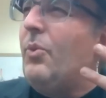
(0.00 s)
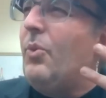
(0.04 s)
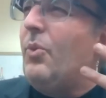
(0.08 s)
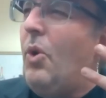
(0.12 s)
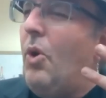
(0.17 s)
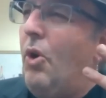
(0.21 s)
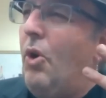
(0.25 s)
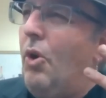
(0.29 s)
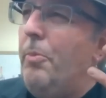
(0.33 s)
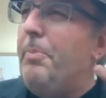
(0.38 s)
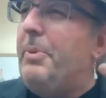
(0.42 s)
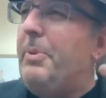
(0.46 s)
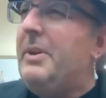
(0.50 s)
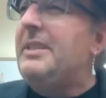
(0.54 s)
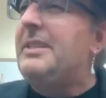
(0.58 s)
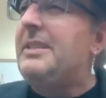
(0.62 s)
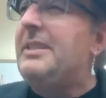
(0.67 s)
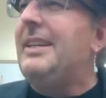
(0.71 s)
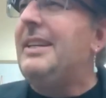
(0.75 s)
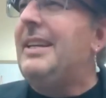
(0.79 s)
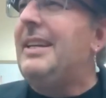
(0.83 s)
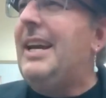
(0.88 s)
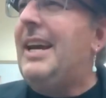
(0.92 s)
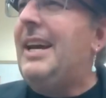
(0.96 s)
hoping
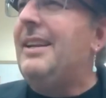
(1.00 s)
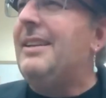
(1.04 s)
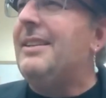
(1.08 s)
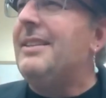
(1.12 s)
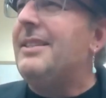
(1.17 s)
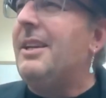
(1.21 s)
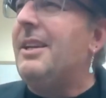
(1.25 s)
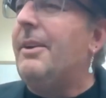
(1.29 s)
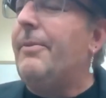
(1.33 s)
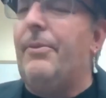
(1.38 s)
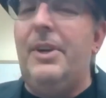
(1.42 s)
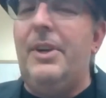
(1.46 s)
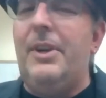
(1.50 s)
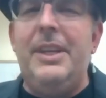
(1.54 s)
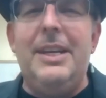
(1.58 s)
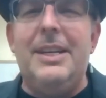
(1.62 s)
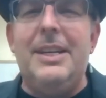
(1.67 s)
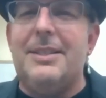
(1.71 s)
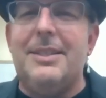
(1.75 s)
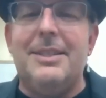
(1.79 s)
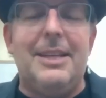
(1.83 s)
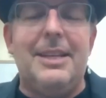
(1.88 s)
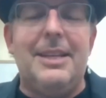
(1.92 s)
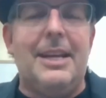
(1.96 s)
to get and stuff really
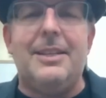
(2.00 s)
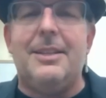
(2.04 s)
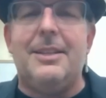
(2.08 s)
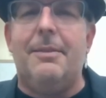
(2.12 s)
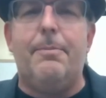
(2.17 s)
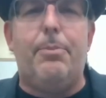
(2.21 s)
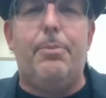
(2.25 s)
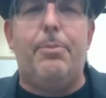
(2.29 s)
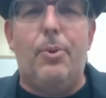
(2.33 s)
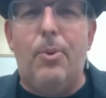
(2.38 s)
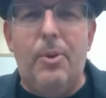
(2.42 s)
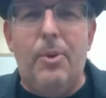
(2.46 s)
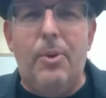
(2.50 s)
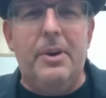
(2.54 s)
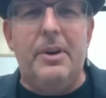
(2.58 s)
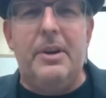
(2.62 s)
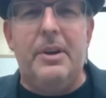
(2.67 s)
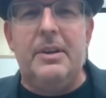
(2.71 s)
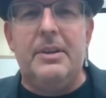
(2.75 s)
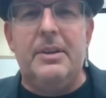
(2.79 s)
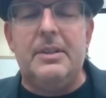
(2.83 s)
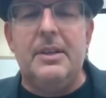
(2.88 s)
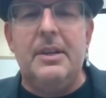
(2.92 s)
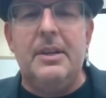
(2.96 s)
isn't as
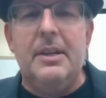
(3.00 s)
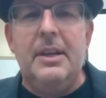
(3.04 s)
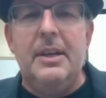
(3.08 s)
important